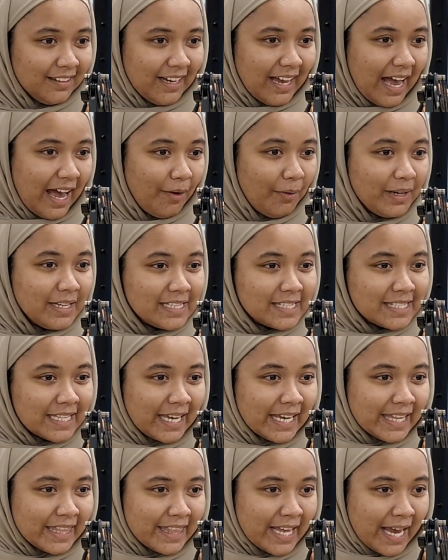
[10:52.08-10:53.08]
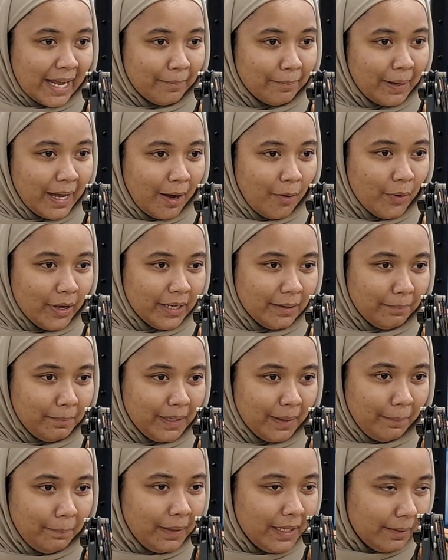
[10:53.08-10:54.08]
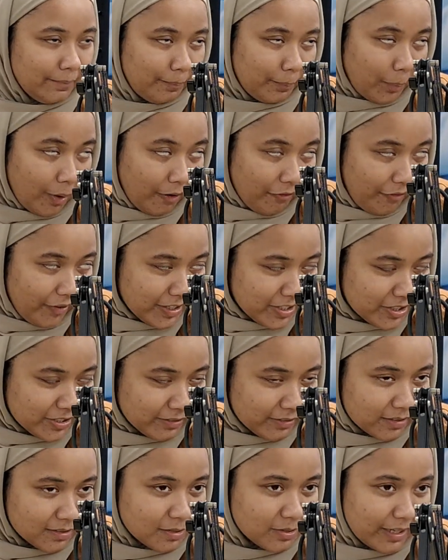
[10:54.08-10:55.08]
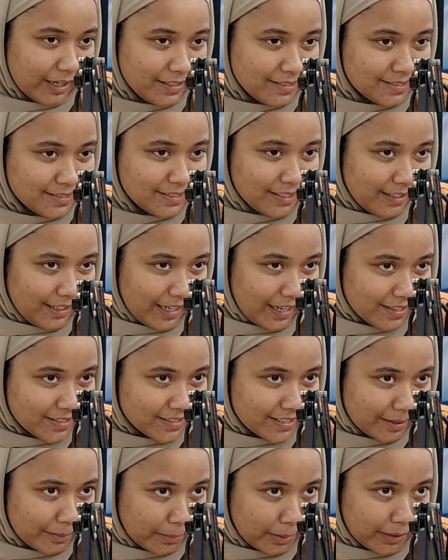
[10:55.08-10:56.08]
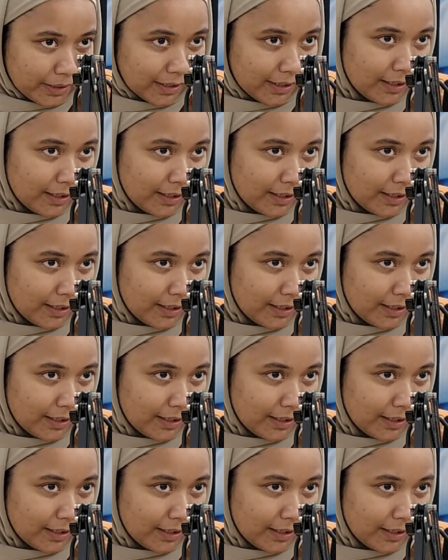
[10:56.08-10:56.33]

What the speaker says: I want to say that, but I want to be a bit professional, so I said lightsaber.